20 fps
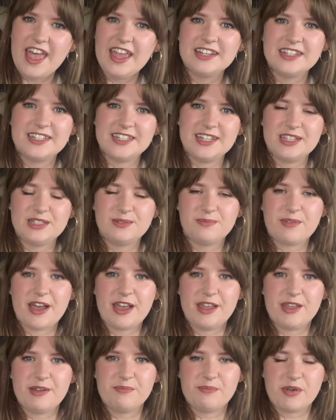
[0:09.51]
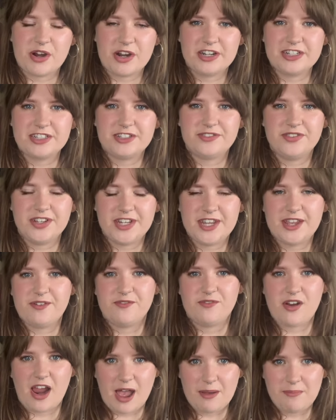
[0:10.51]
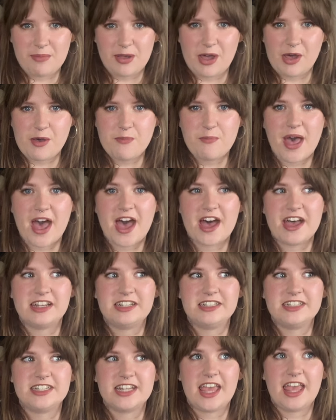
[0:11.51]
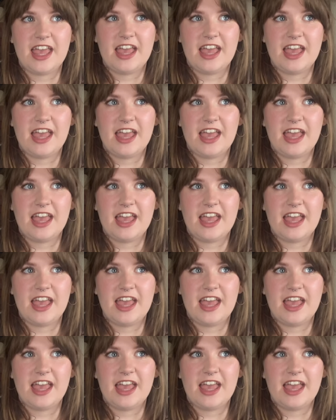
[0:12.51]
Today's my March reading wrap up and